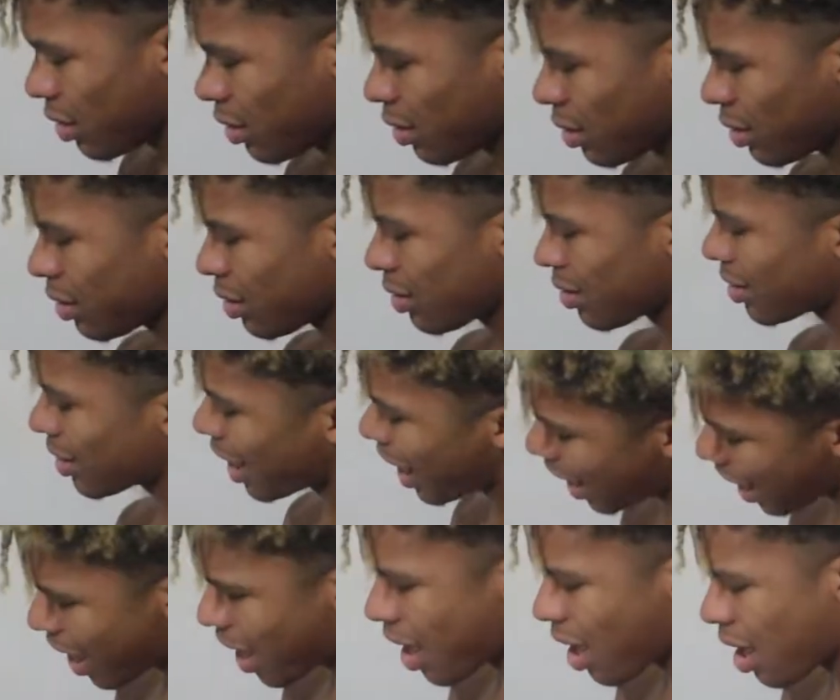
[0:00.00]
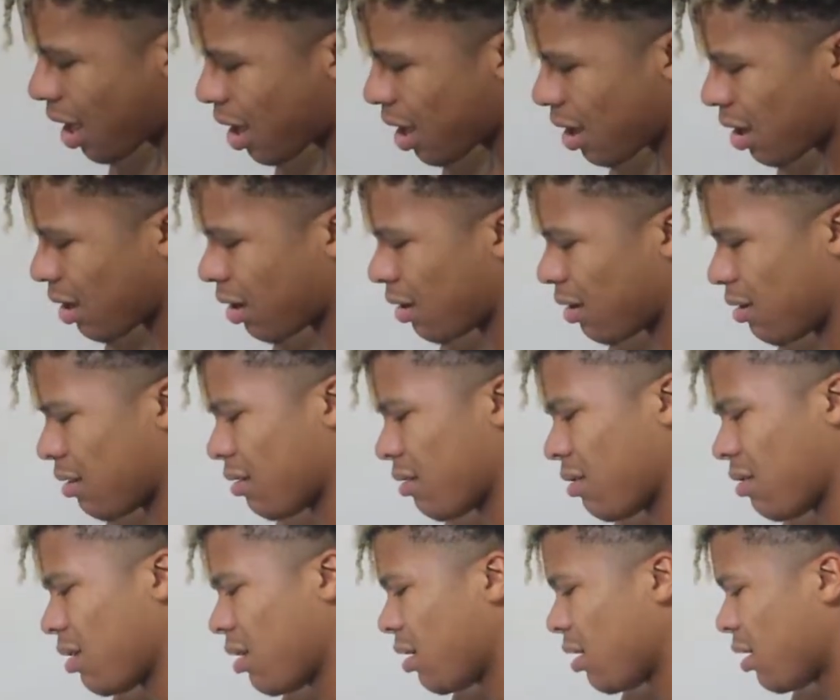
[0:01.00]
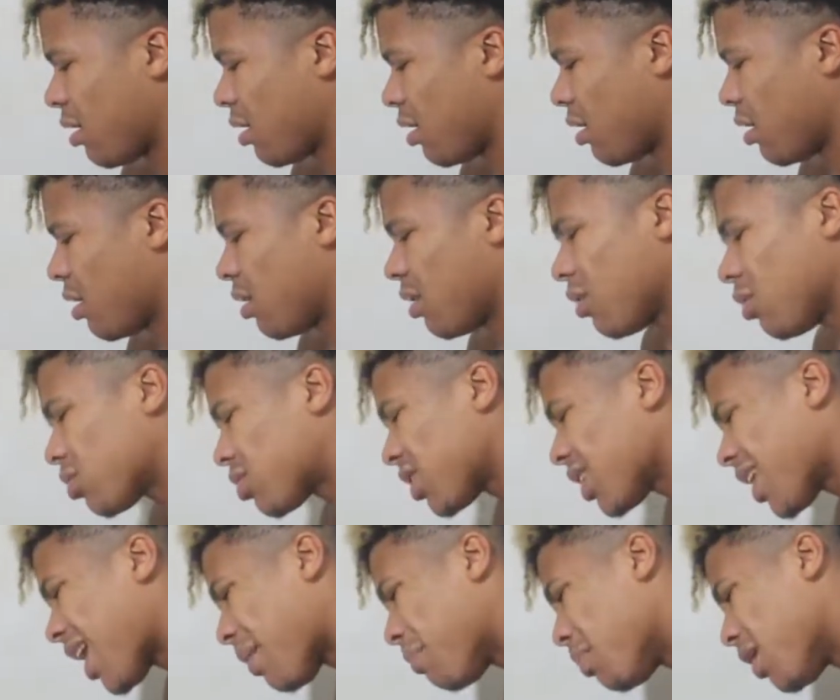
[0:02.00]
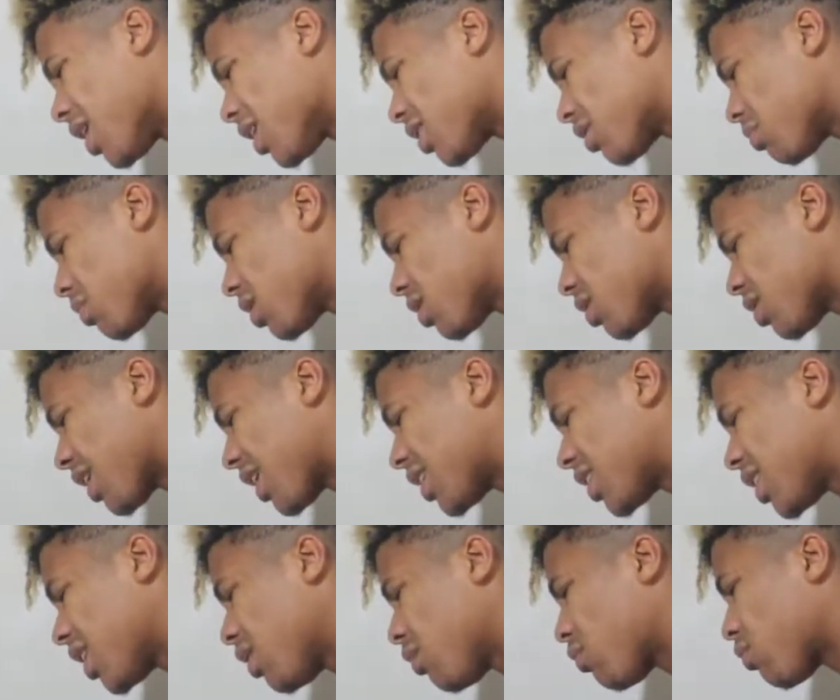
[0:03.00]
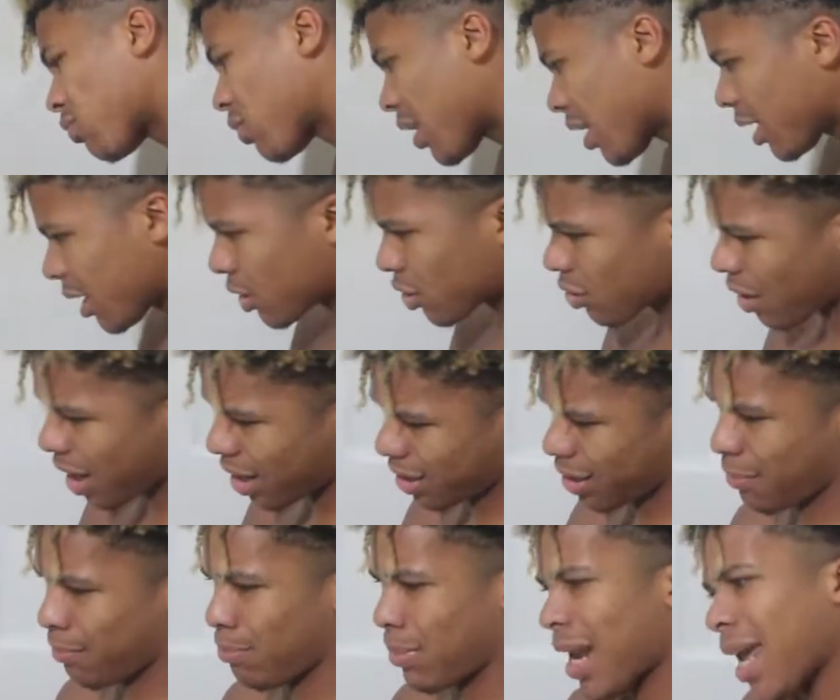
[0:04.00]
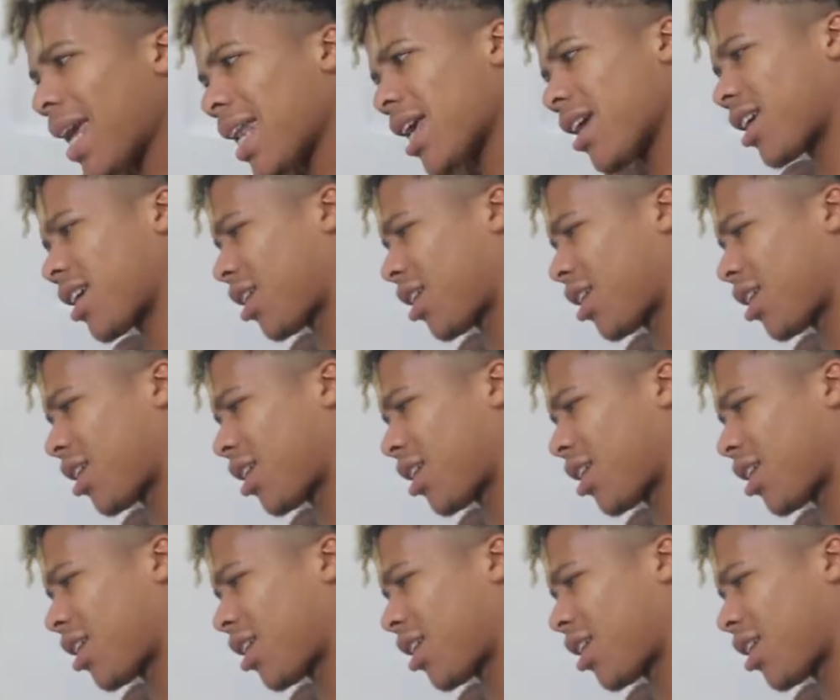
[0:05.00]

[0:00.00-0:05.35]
Damn! You see that, Benjamin? Like, she really trying to bleed a